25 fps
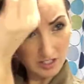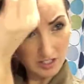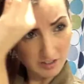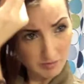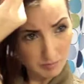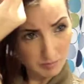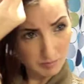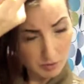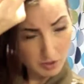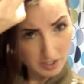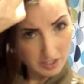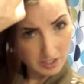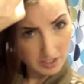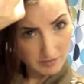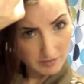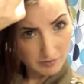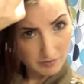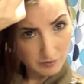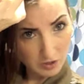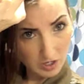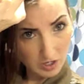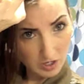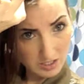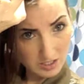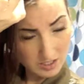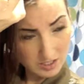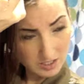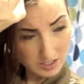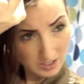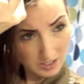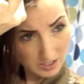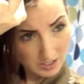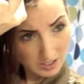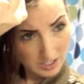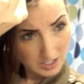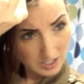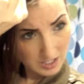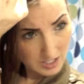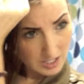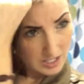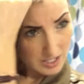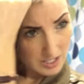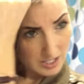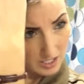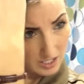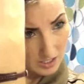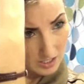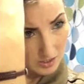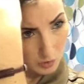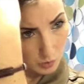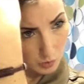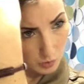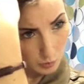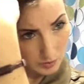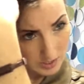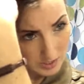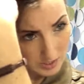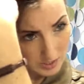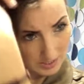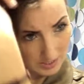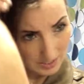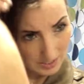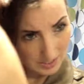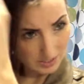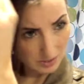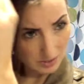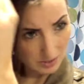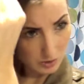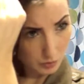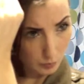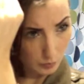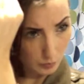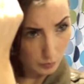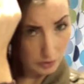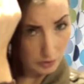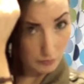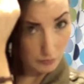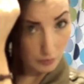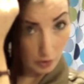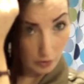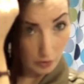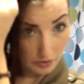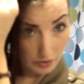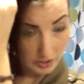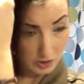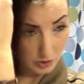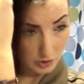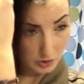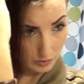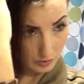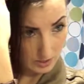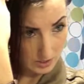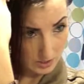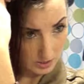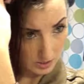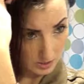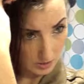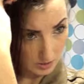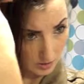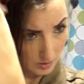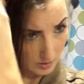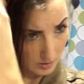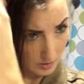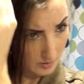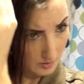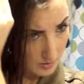kind of put it in front and twist it into what you've already twisted.